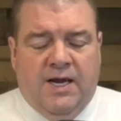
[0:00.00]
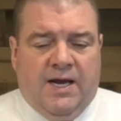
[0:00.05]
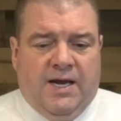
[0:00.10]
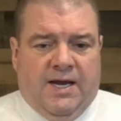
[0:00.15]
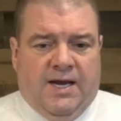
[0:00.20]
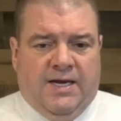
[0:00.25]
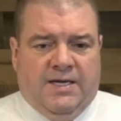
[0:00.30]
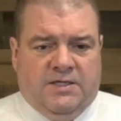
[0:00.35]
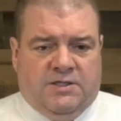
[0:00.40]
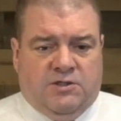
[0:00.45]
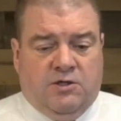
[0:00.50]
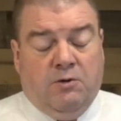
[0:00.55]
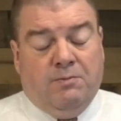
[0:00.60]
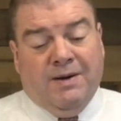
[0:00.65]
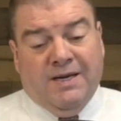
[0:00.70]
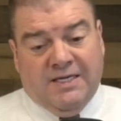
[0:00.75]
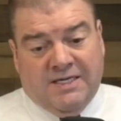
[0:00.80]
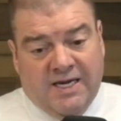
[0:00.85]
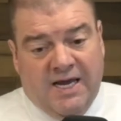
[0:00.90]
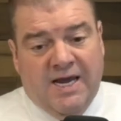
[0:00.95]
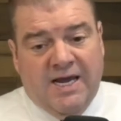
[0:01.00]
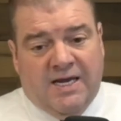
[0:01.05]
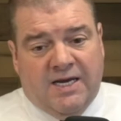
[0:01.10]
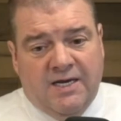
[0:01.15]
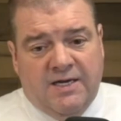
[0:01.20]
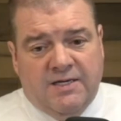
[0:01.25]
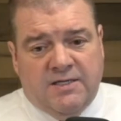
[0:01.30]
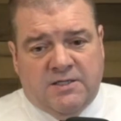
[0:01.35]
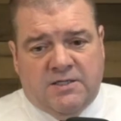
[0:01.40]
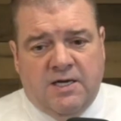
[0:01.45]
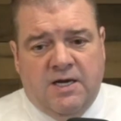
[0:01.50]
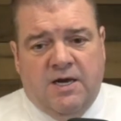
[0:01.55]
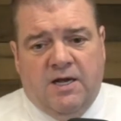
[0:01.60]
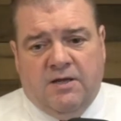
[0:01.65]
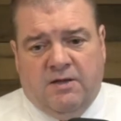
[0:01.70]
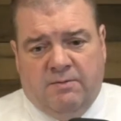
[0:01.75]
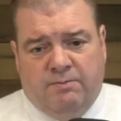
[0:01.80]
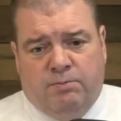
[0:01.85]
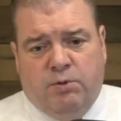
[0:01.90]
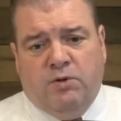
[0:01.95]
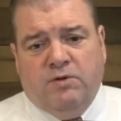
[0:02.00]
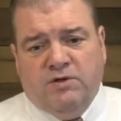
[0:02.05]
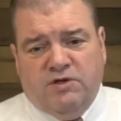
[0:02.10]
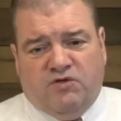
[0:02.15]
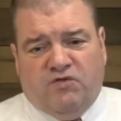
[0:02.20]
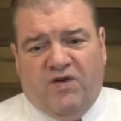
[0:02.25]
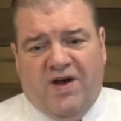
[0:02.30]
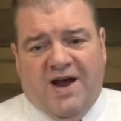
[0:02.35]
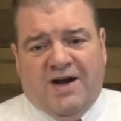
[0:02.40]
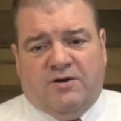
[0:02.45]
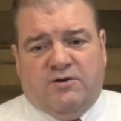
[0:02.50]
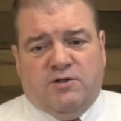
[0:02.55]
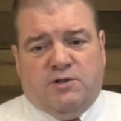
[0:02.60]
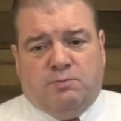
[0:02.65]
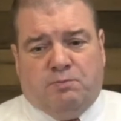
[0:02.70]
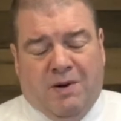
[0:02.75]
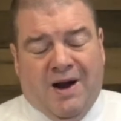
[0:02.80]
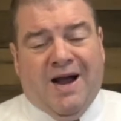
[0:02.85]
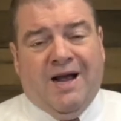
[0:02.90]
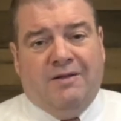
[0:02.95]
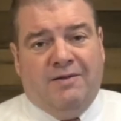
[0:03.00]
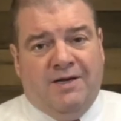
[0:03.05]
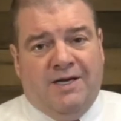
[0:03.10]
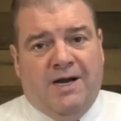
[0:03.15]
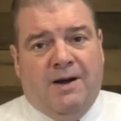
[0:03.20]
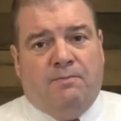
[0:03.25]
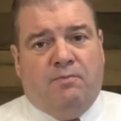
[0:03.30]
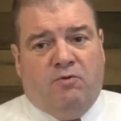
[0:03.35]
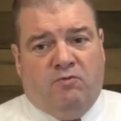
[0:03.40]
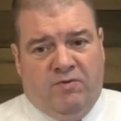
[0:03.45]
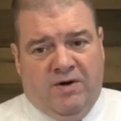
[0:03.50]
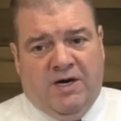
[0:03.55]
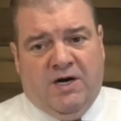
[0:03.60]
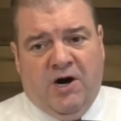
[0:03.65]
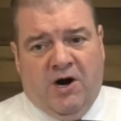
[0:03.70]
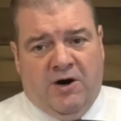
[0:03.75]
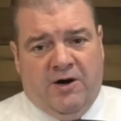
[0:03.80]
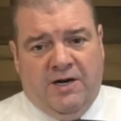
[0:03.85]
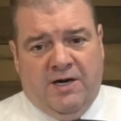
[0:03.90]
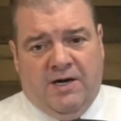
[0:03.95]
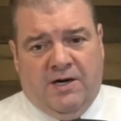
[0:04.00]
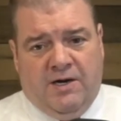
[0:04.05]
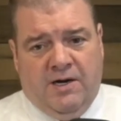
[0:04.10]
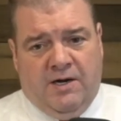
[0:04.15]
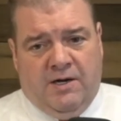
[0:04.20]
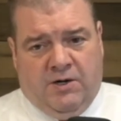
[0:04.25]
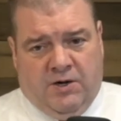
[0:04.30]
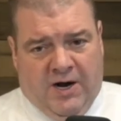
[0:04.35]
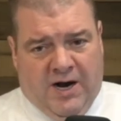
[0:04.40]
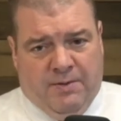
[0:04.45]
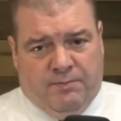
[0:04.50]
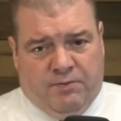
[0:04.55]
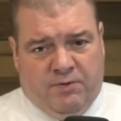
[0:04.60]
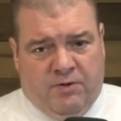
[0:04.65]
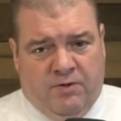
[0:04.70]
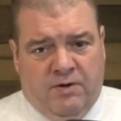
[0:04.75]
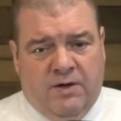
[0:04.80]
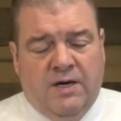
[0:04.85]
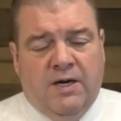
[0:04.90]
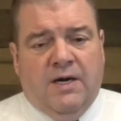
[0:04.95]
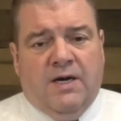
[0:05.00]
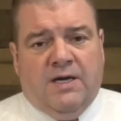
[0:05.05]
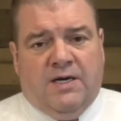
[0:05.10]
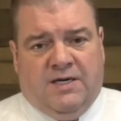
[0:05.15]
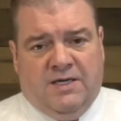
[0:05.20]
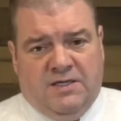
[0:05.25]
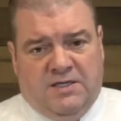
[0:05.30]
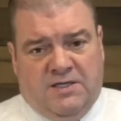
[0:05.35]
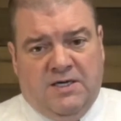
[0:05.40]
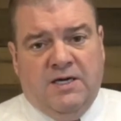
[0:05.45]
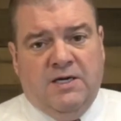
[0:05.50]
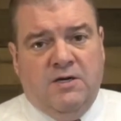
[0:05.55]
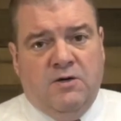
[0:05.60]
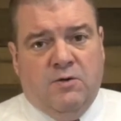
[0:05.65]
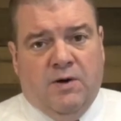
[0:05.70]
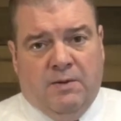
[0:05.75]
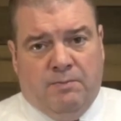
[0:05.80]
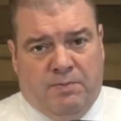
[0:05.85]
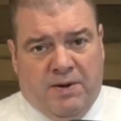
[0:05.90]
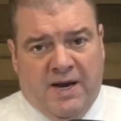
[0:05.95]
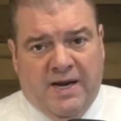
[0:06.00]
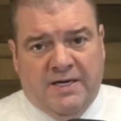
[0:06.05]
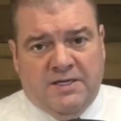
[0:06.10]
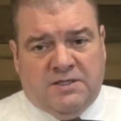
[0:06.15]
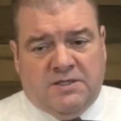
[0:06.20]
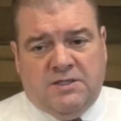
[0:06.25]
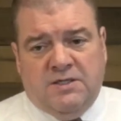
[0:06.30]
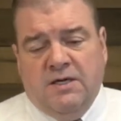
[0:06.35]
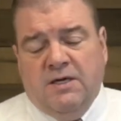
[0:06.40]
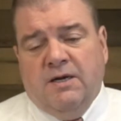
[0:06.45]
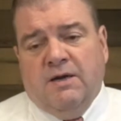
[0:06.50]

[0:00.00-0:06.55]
and so my take is the bullish factors piling up regarding copper continue apace.